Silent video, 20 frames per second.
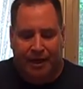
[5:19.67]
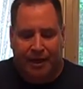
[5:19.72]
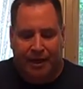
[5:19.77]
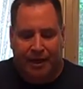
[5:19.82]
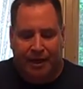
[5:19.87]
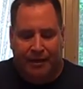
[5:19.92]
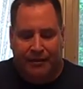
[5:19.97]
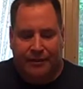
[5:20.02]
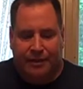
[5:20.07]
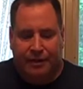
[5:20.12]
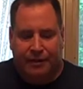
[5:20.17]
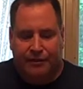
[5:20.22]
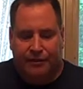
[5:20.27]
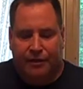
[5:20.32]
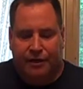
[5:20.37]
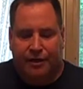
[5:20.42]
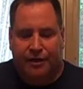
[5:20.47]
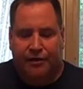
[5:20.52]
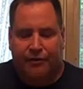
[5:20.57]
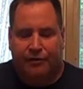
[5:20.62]
And I think
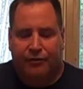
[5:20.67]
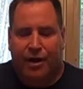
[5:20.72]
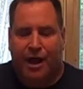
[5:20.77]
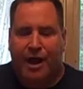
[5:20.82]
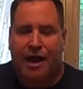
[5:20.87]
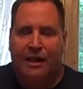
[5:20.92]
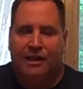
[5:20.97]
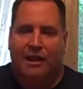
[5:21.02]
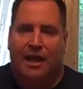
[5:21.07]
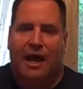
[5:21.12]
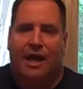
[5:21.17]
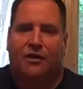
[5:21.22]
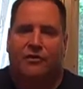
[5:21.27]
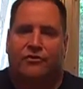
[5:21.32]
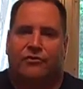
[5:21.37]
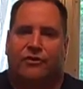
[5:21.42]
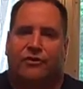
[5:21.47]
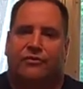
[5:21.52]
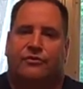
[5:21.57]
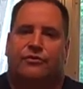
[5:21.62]
looking awry
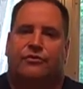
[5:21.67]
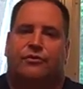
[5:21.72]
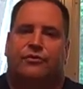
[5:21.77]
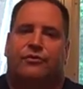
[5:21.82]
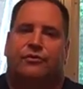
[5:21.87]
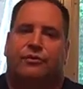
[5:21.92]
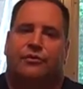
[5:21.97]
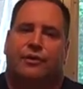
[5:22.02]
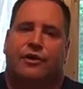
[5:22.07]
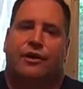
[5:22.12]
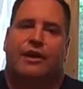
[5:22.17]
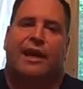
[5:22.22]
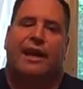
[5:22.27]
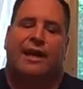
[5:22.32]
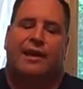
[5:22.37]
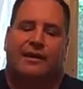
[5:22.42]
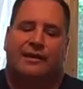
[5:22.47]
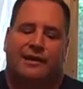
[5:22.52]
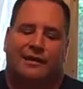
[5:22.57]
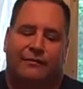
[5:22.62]
allows us to look
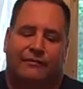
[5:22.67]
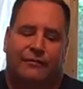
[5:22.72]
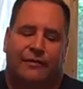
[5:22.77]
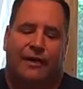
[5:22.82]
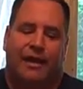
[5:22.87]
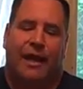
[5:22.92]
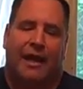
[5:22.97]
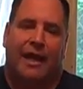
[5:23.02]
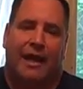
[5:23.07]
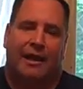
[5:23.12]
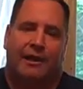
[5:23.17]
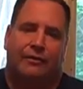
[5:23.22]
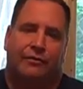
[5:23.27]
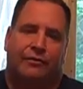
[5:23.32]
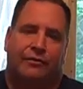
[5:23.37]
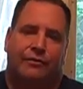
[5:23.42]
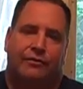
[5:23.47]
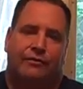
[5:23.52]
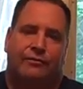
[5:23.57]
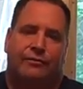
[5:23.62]
at different
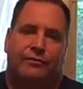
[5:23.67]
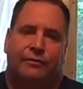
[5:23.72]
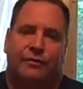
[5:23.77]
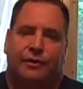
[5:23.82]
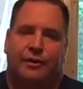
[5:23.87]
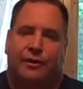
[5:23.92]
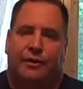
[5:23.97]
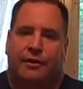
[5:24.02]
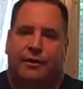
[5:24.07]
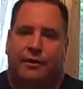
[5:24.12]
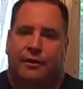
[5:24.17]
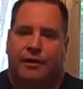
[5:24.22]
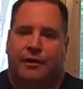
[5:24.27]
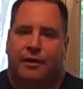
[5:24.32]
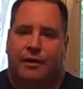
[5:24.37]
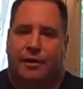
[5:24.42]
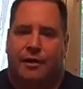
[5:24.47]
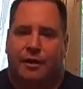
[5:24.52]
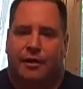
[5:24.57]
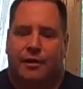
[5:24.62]
angles
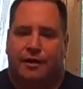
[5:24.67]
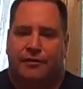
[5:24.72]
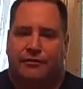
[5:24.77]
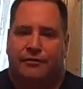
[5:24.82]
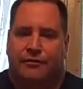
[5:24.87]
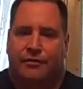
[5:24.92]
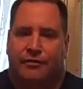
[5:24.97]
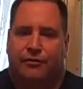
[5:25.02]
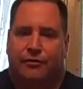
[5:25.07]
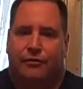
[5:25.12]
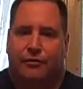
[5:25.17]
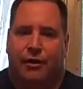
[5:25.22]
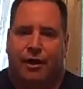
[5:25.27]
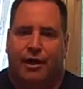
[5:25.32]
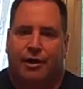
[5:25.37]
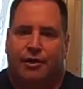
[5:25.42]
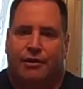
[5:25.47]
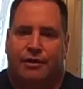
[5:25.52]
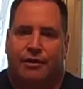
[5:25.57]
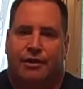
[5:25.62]
in a
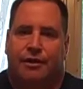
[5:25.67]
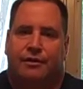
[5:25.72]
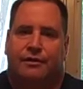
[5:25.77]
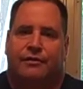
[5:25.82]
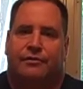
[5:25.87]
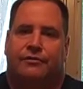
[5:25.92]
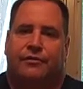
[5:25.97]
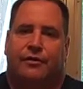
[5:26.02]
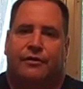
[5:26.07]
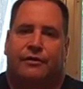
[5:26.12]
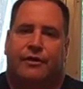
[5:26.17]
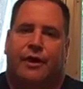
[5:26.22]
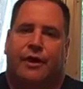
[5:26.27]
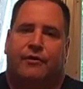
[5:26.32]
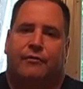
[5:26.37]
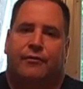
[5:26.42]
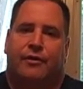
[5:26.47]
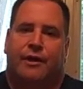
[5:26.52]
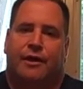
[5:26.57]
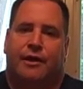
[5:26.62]
situation so
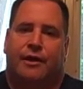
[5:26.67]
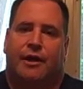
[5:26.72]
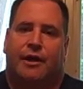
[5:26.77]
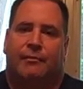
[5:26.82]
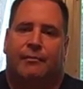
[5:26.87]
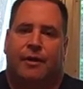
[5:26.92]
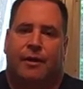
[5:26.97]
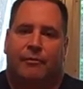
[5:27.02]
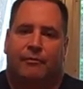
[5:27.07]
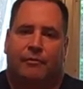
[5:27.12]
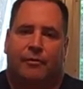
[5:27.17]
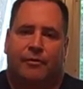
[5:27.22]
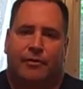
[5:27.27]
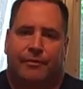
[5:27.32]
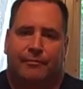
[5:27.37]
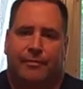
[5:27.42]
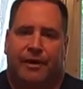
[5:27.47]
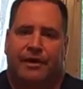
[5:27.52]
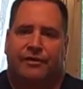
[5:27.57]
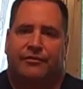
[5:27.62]
that we can come up with
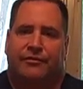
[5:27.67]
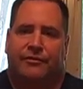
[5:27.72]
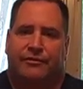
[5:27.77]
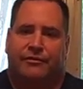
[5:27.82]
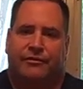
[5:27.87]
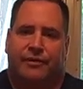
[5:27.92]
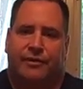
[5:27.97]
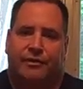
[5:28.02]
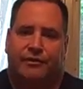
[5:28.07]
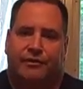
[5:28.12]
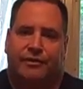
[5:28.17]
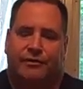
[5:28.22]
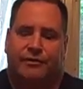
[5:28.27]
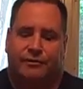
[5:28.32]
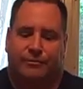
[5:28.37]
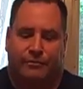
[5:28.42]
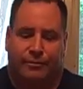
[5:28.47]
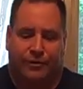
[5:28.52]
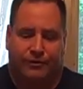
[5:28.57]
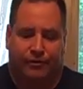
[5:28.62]
the best decision
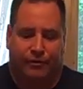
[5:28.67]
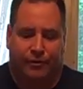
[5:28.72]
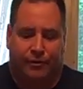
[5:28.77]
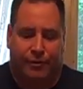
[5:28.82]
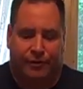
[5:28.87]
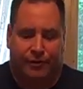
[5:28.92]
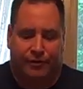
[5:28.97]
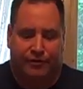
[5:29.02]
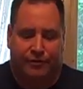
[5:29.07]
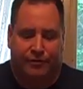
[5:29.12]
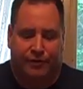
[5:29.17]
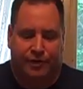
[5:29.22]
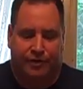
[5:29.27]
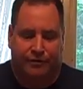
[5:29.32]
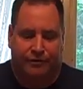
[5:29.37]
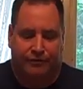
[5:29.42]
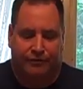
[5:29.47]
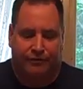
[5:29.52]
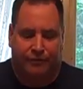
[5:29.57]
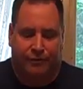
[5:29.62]
to move the
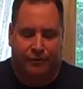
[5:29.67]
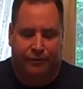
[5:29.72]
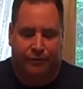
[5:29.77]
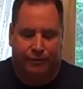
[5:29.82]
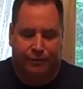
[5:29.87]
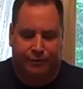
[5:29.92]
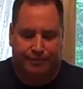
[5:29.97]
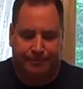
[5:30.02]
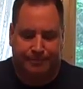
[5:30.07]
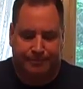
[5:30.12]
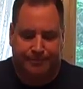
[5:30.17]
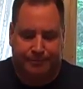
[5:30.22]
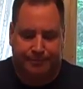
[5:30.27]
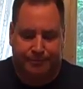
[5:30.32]
organization forward.